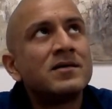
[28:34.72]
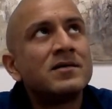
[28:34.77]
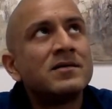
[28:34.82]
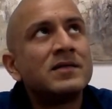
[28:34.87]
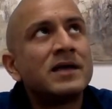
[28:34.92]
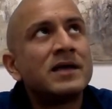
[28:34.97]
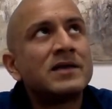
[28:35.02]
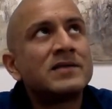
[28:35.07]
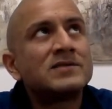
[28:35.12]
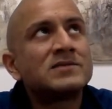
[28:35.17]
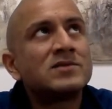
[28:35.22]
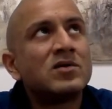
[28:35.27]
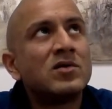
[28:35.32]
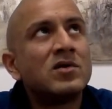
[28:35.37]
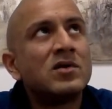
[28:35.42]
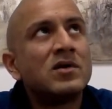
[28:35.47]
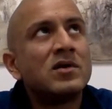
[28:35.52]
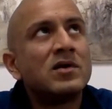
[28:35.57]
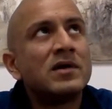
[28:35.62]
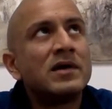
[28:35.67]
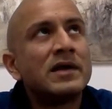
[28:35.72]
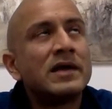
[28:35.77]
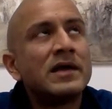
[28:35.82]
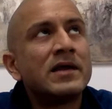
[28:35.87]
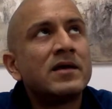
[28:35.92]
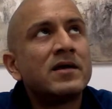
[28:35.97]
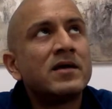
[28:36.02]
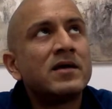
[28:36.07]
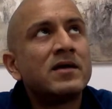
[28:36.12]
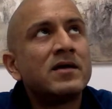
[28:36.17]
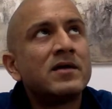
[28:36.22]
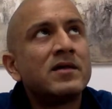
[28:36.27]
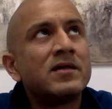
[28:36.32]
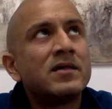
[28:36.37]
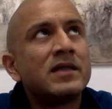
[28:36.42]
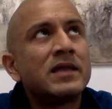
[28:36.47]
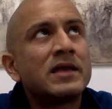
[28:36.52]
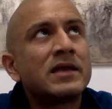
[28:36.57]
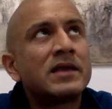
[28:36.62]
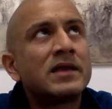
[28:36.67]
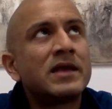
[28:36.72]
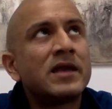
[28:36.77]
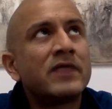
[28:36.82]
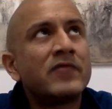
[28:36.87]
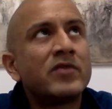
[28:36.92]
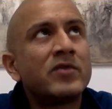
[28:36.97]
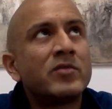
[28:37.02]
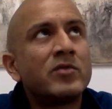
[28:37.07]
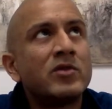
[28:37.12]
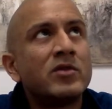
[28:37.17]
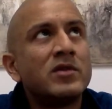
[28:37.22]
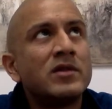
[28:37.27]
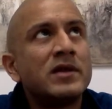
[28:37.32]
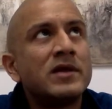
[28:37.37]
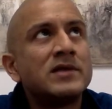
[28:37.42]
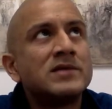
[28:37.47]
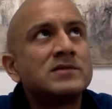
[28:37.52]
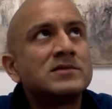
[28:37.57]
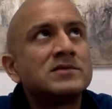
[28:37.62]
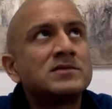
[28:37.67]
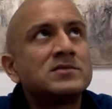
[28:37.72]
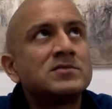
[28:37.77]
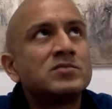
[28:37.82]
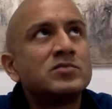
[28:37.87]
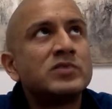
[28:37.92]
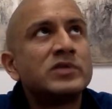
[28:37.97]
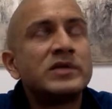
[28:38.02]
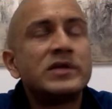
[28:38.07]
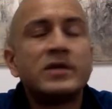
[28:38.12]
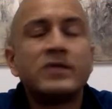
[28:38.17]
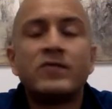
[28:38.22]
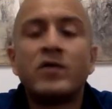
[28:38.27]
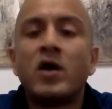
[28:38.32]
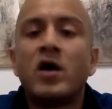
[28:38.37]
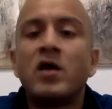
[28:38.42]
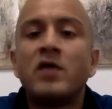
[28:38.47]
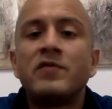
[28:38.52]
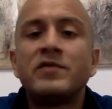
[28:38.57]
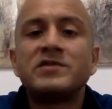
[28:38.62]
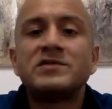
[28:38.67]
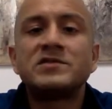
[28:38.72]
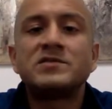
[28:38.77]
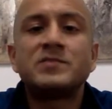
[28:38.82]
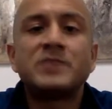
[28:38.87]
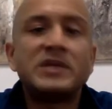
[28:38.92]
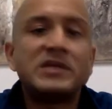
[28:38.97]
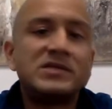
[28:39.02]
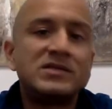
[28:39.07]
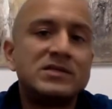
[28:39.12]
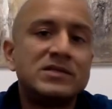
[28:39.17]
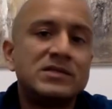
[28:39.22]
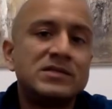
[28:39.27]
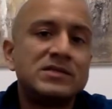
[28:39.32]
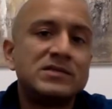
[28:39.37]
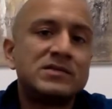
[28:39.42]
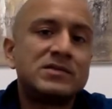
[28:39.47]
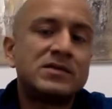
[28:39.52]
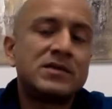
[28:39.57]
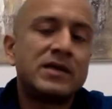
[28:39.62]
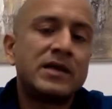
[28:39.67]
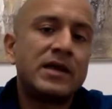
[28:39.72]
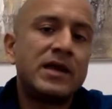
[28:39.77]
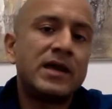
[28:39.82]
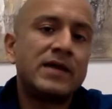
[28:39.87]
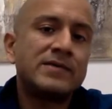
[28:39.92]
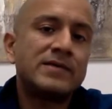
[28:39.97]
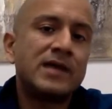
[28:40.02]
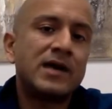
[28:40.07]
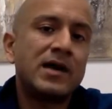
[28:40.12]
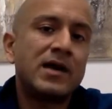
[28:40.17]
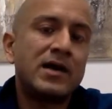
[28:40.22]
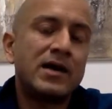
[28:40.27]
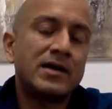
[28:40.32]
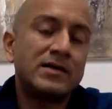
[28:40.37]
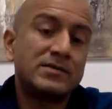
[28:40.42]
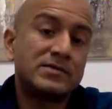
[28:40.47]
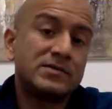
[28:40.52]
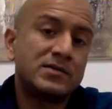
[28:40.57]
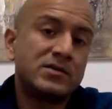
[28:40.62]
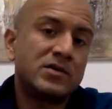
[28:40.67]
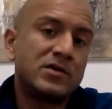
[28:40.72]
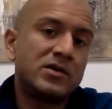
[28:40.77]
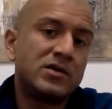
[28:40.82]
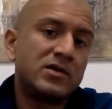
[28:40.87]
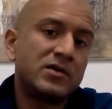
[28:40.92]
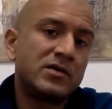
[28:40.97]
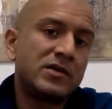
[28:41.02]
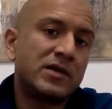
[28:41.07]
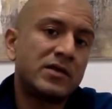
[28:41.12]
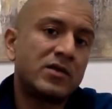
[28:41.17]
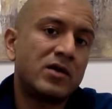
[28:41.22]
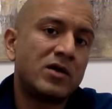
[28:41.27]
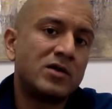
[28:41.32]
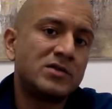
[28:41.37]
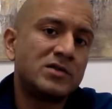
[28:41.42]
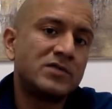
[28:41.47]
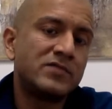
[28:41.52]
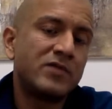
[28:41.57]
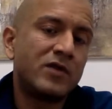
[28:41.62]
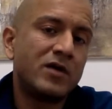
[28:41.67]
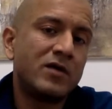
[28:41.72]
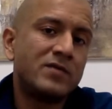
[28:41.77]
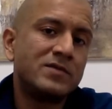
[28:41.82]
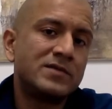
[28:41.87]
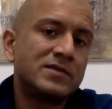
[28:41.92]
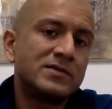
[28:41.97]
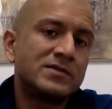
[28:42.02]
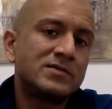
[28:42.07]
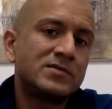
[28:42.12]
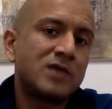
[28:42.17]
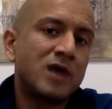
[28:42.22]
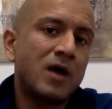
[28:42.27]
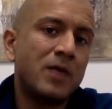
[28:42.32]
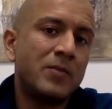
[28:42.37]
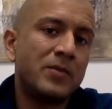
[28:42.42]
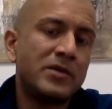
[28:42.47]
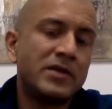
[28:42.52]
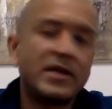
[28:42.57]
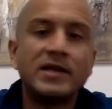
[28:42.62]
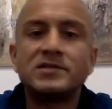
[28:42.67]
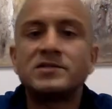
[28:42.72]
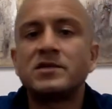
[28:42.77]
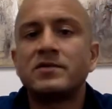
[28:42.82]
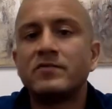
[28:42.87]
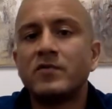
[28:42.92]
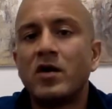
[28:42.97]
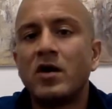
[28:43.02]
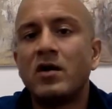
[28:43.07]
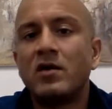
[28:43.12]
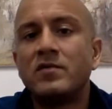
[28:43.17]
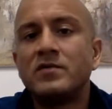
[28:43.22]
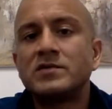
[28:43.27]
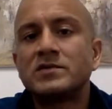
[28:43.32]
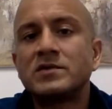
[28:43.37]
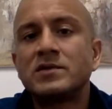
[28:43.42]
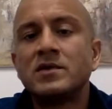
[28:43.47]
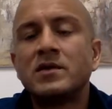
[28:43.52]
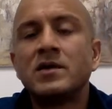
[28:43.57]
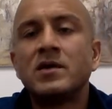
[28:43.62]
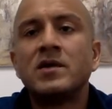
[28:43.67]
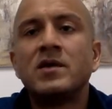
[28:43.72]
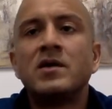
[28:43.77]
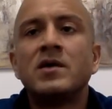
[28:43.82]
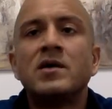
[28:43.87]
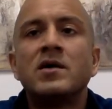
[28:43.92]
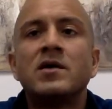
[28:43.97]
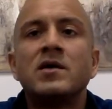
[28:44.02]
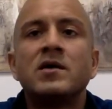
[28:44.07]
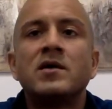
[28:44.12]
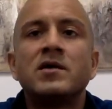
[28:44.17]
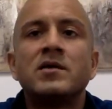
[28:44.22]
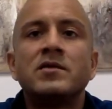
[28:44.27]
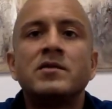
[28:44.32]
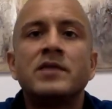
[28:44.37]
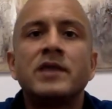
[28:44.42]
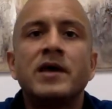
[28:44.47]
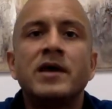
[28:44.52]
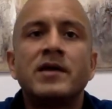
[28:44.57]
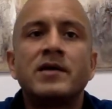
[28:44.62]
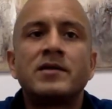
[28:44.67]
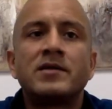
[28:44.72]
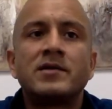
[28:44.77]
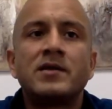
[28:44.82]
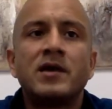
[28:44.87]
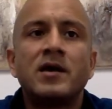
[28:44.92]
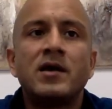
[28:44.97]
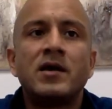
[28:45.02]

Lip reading: it's like inevitable as we evolve as a species, and as our technology evolves, as computation evolves, that